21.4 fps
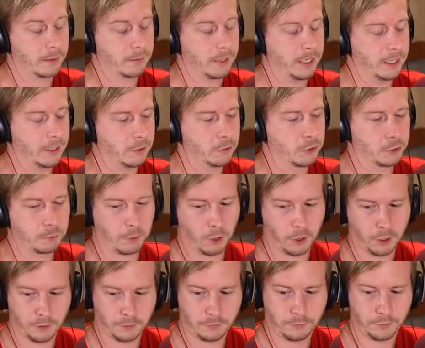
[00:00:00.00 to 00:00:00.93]
that can be a huge
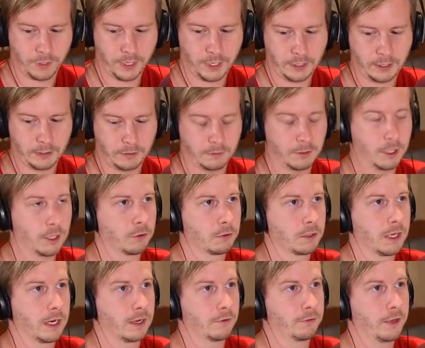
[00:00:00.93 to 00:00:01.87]
part of,
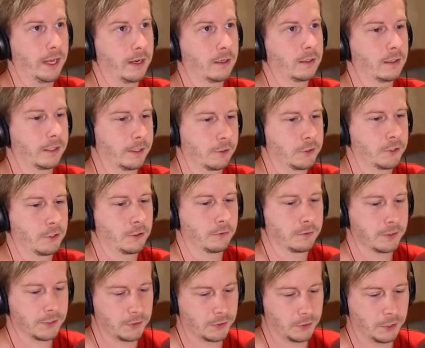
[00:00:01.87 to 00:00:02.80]
kind of handling your
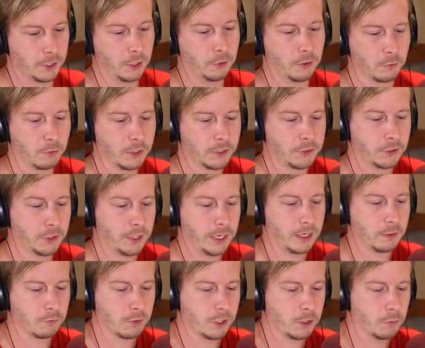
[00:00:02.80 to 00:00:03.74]
services and knowing what you're
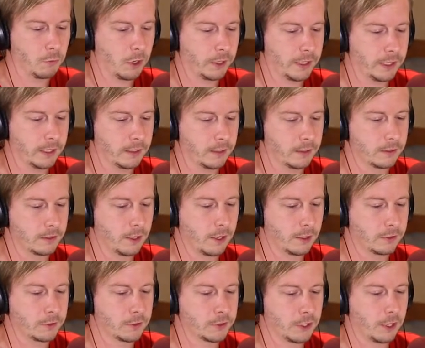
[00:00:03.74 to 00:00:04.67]
getting when you walk into the
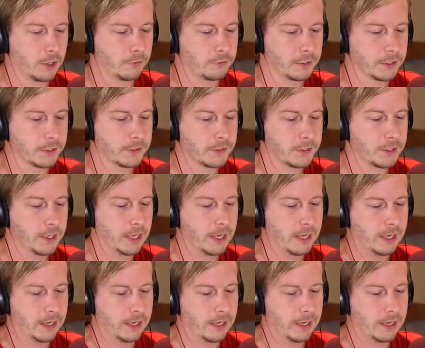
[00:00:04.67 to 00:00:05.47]
doctor's office.